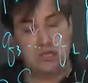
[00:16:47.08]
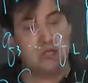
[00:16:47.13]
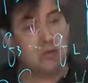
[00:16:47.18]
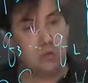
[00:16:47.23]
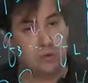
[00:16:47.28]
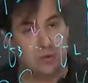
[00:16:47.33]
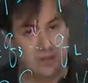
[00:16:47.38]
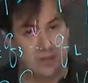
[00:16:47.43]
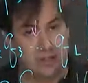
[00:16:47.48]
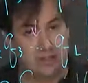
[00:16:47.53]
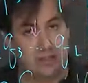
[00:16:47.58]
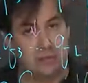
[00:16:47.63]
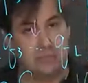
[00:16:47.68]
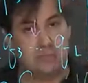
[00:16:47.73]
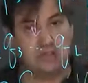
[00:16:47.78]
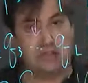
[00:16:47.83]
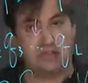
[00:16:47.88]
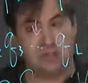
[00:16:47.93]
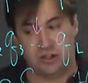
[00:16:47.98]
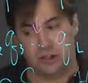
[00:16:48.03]
new
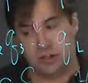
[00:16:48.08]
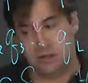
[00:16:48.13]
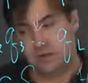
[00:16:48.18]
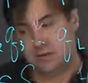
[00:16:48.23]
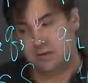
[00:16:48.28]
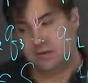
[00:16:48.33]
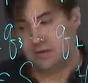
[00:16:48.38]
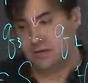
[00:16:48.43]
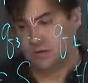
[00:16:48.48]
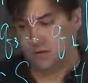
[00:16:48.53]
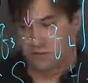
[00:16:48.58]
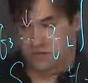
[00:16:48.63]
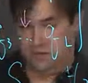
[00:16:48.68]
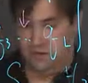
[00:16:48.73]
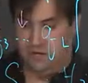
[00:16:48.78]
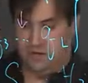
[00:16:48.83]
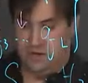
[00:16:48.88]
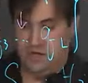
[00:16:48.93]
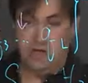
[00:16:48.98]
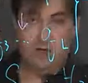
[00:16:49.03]
decompositions
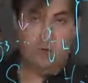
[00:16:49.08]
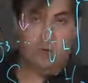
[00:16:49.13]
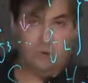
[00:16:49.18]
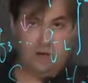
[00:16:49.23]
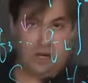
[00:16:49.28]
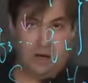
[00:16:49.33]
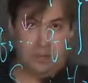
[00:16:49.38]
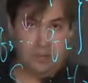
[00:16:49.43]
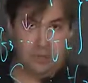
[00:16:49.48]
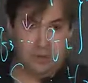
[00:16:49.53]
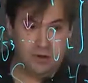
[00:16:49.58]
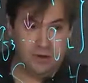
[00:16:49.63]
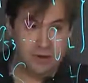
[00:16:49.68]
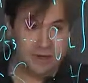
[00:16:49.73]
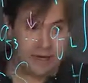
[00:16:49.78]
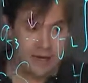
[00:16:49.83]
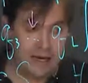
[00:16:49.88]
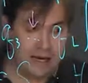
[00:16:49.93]
of the new number,